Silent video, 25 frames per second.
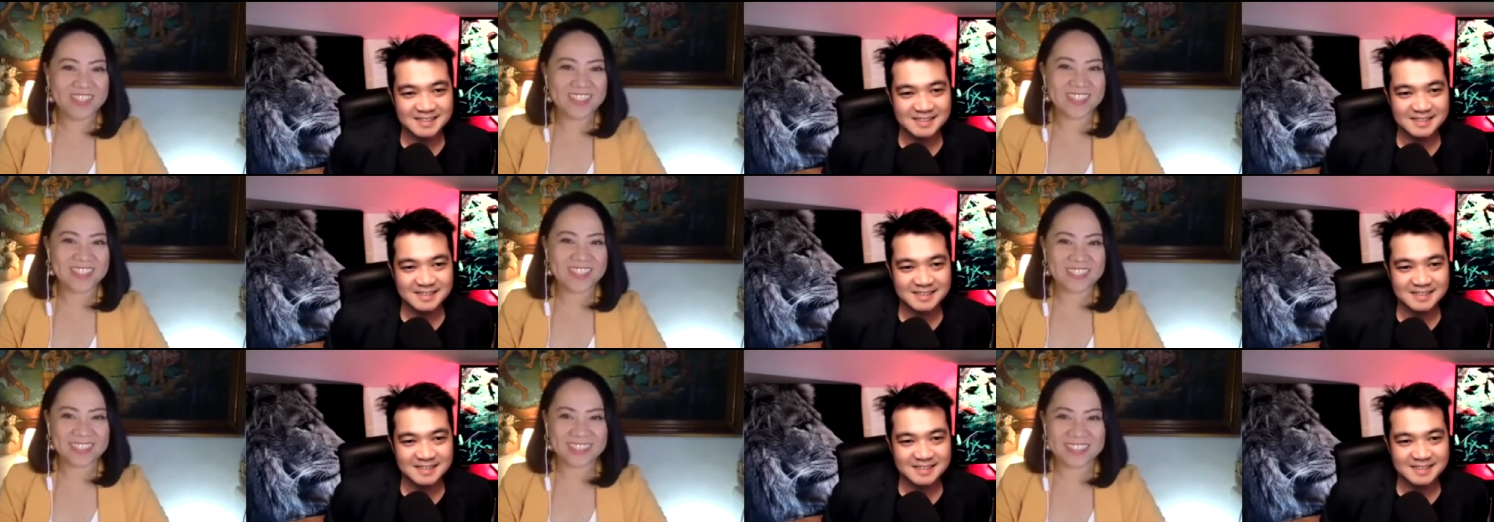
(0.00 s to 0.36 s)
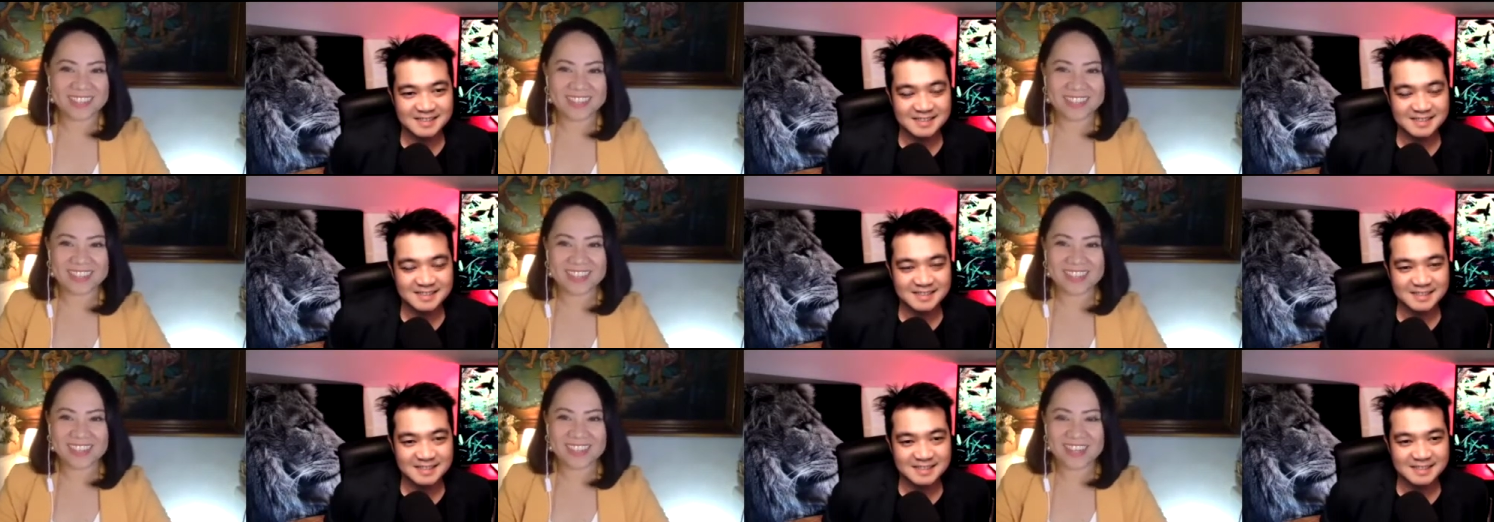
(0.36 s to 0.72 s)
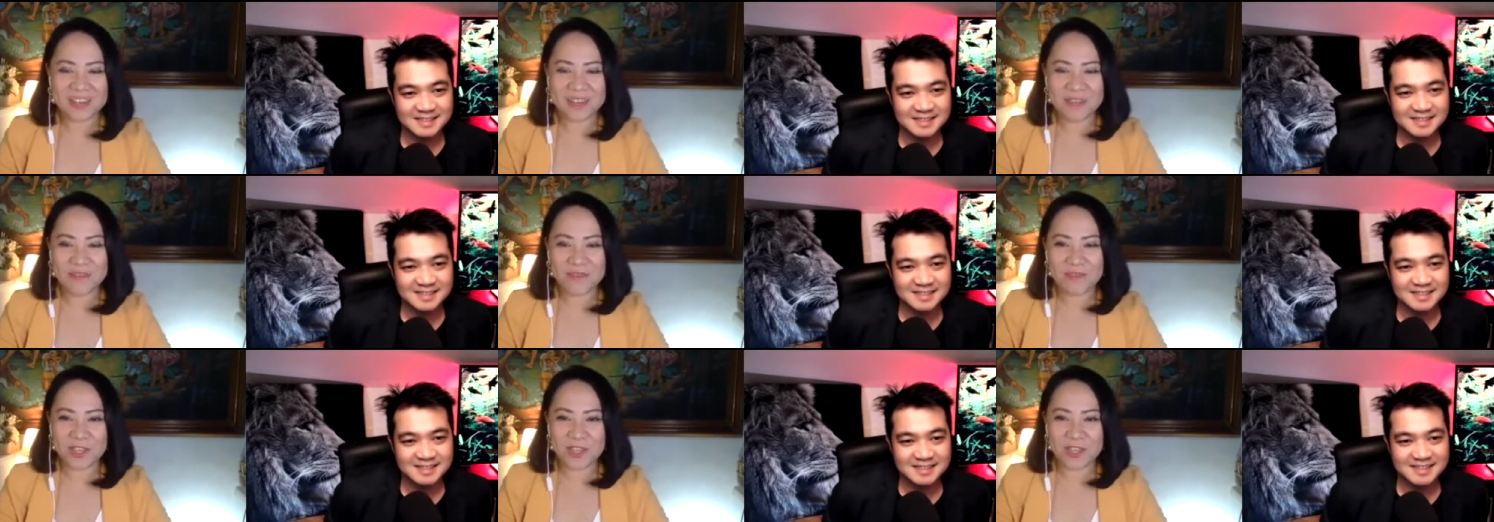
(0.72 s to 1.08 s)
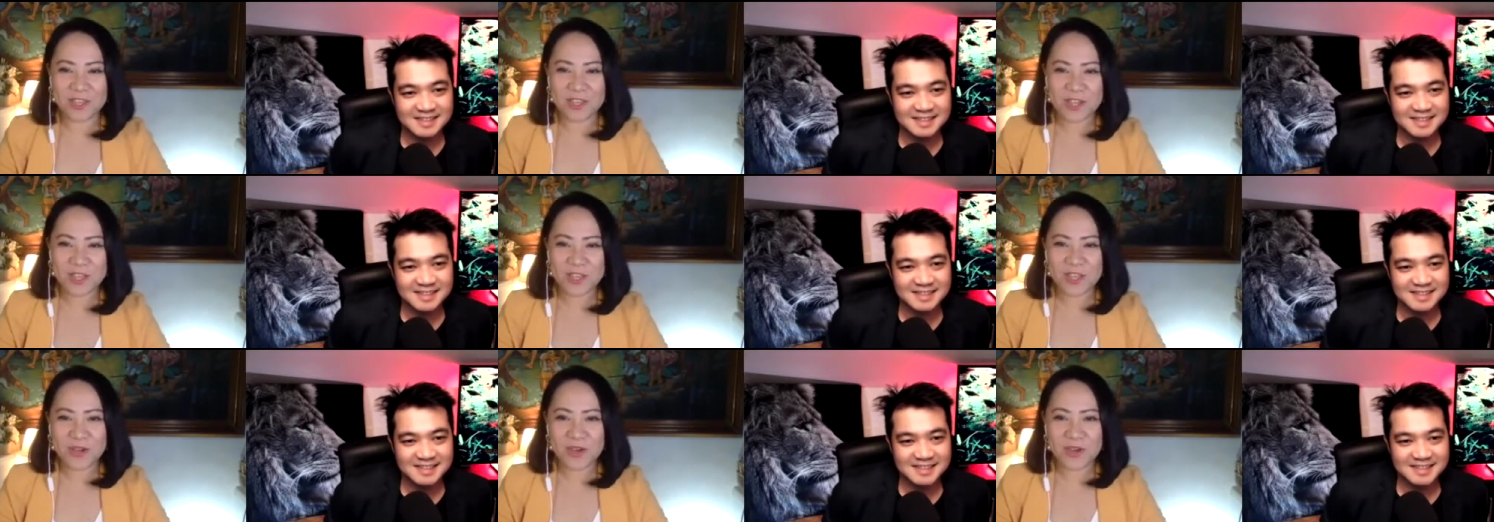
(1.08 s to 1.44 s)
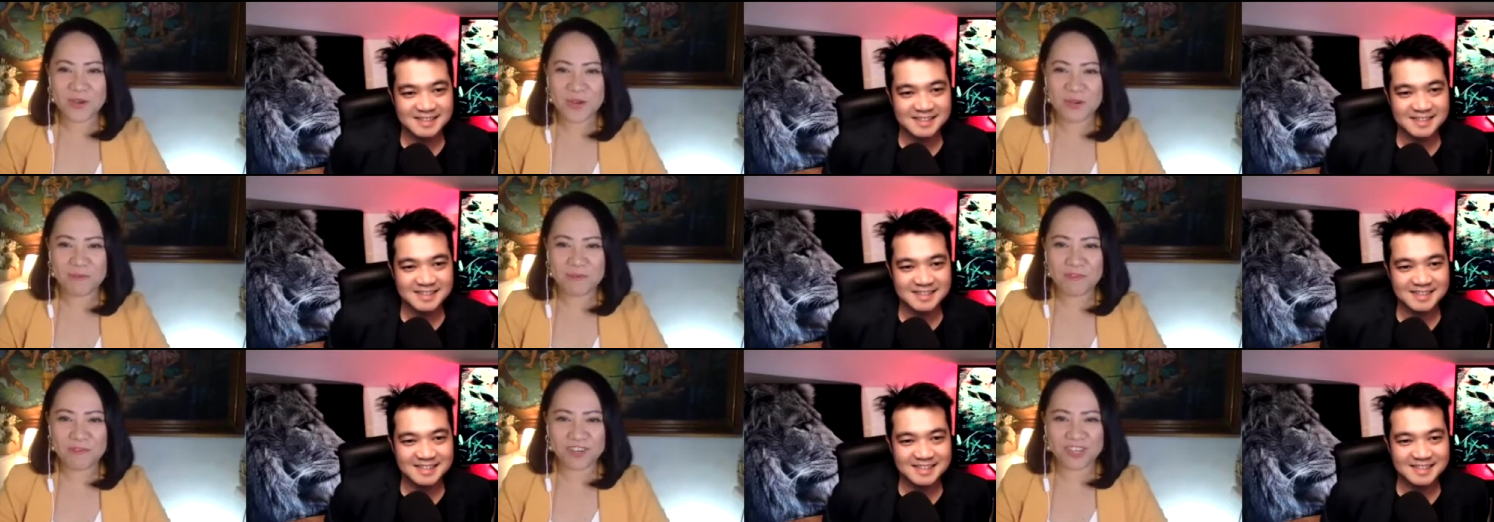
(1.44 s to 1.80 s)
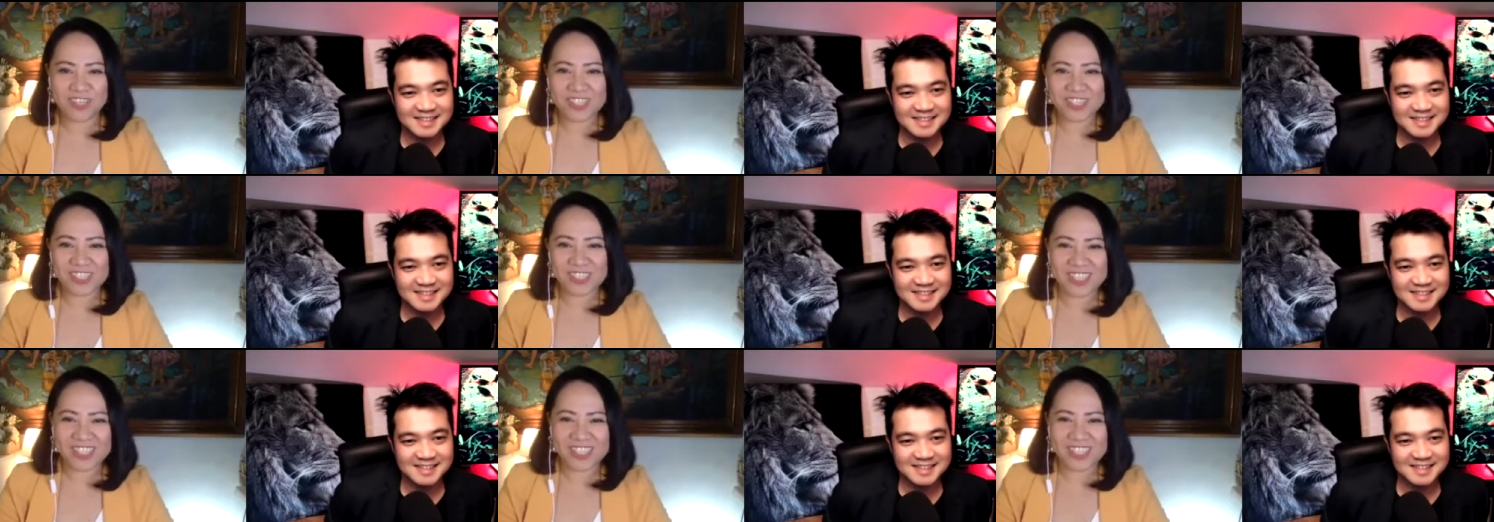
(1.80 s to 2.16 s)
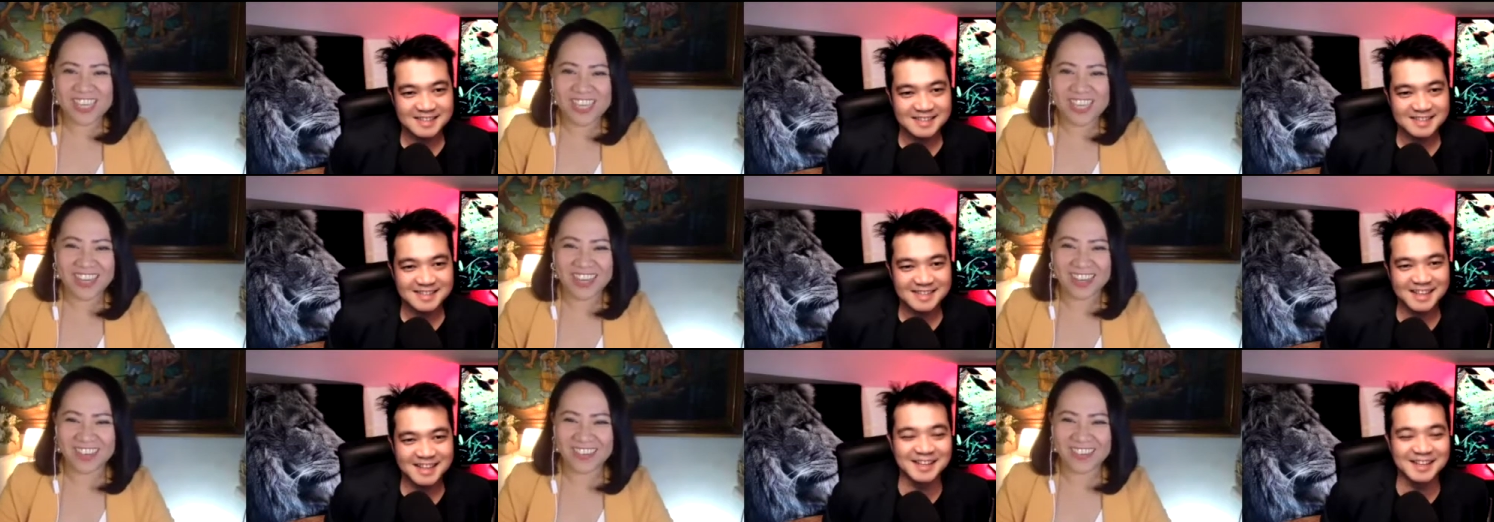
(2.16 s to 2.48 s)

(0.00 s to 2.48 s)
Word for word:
Speaker 1: is the video version of,